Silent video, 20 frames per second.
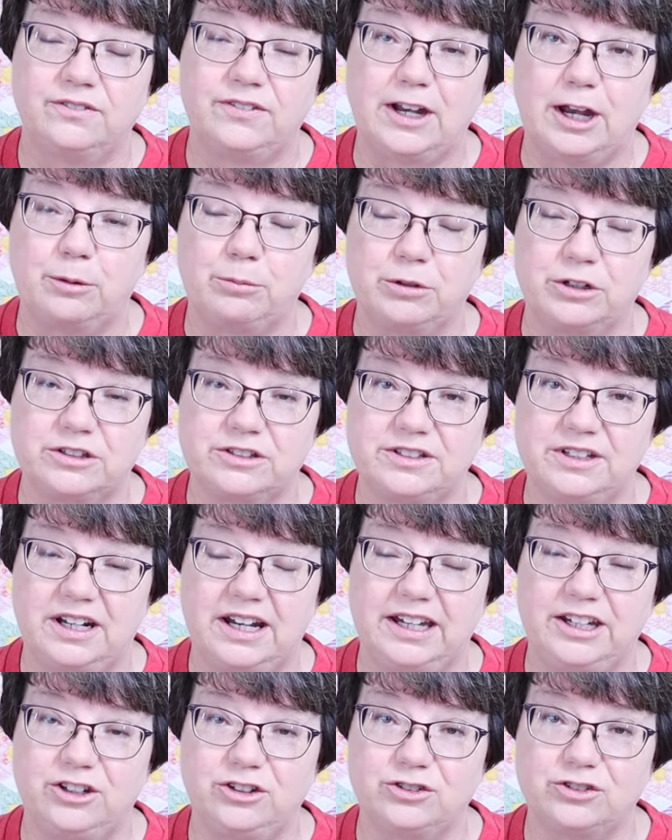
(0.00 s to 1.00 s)
fabrics that
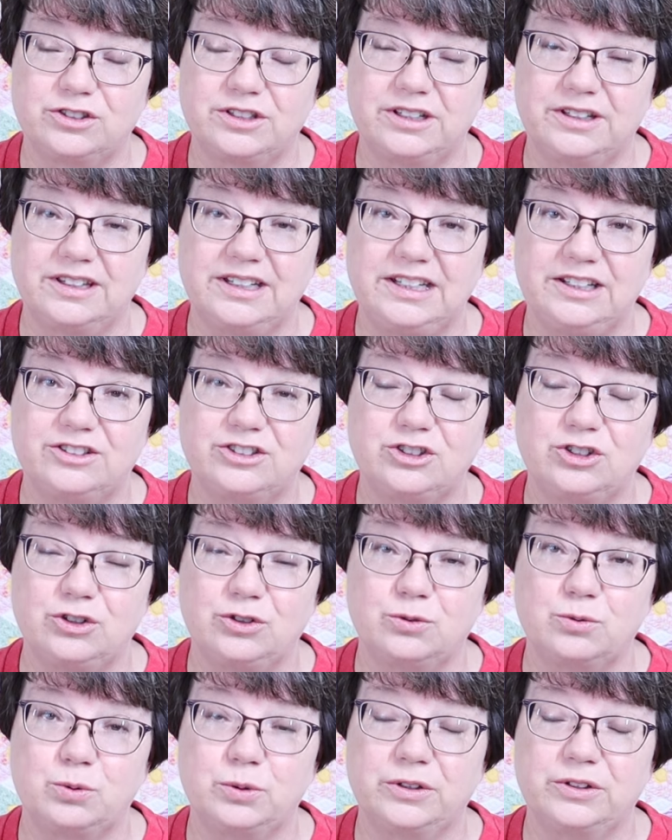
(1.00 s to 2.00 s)
I used in these two
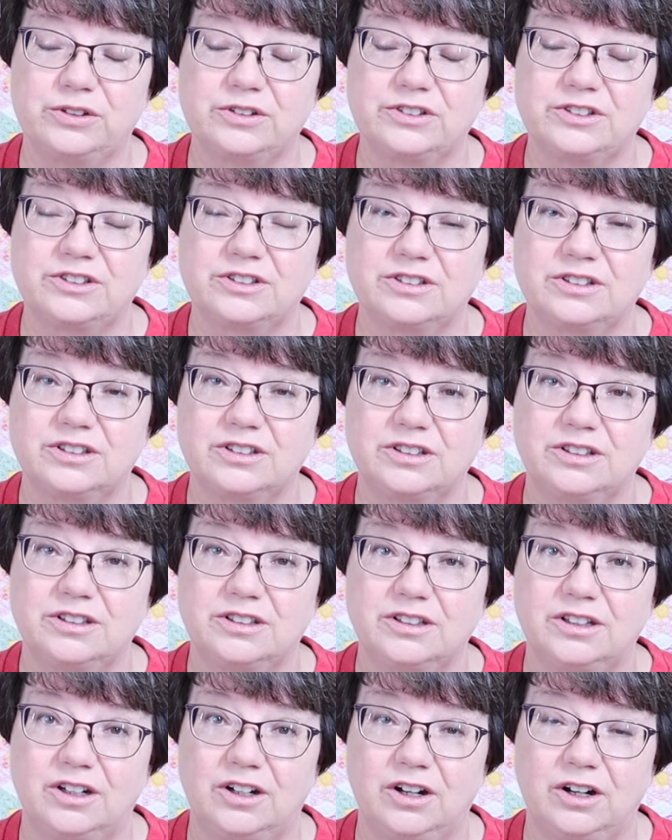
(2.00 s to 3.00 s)
quilts
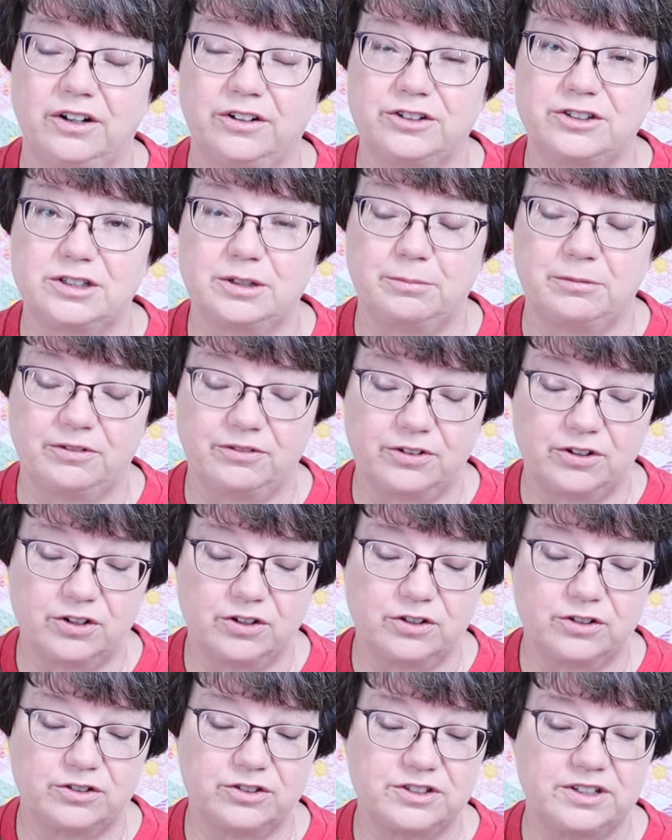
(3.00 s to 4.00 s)
are some of
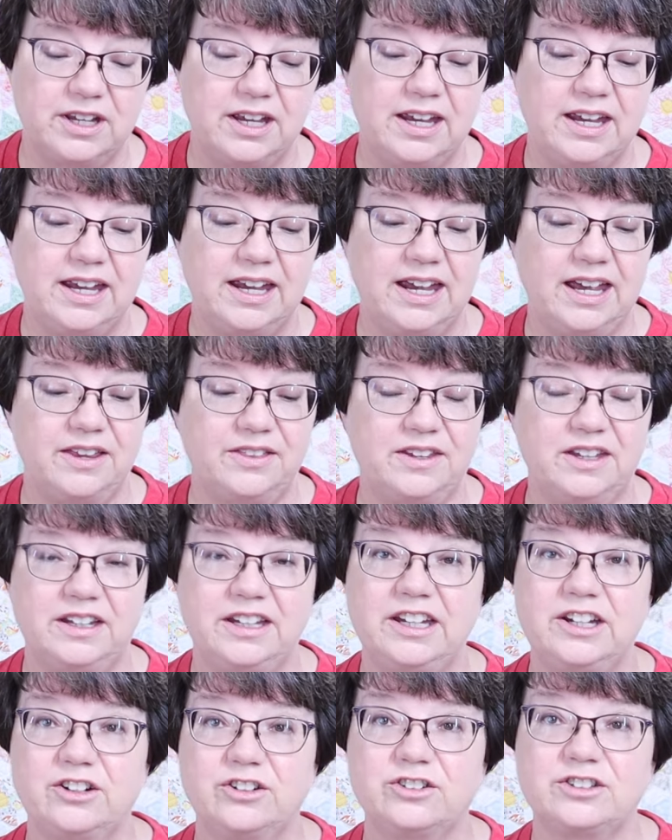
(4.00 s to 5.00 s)
hers. And then
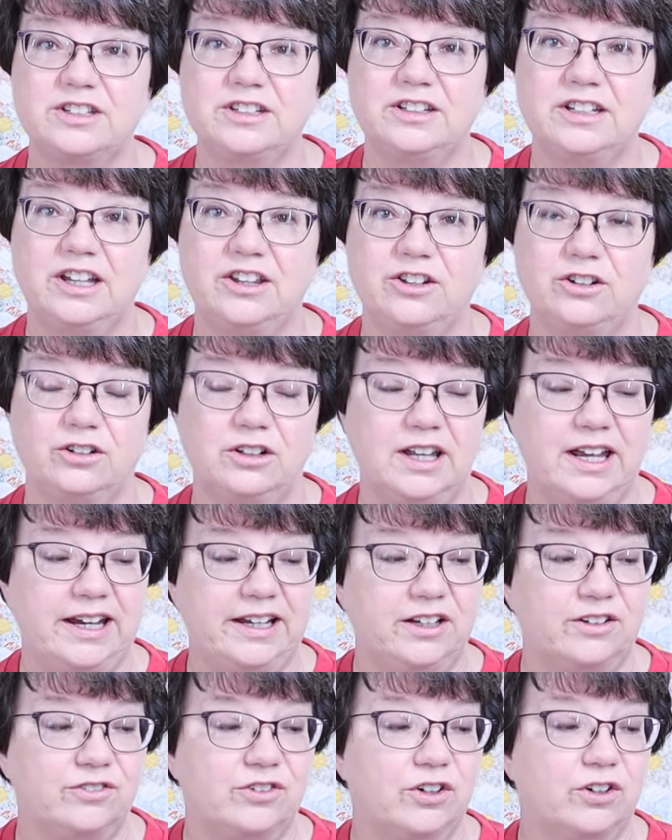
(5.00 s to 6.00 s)
here's another
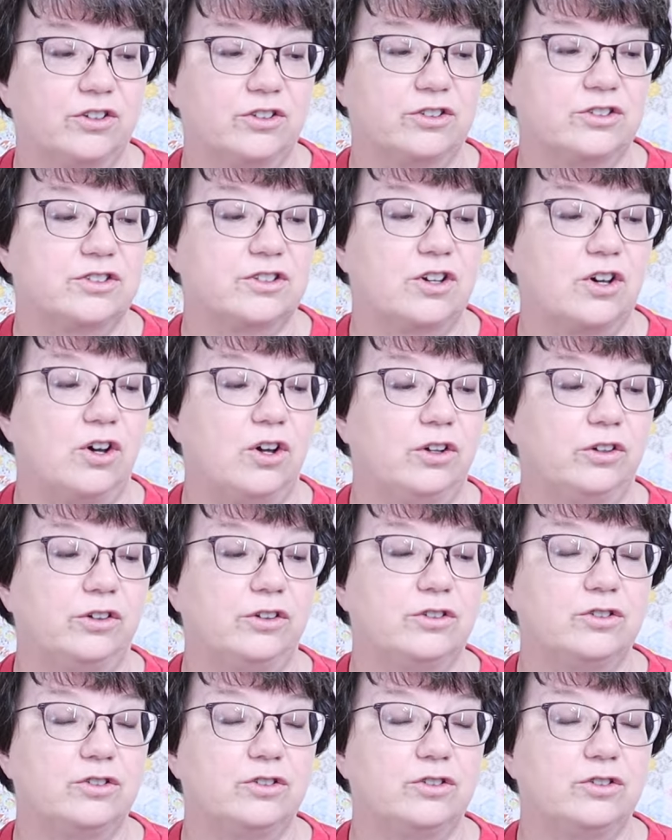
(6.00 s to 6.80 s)
line of hers called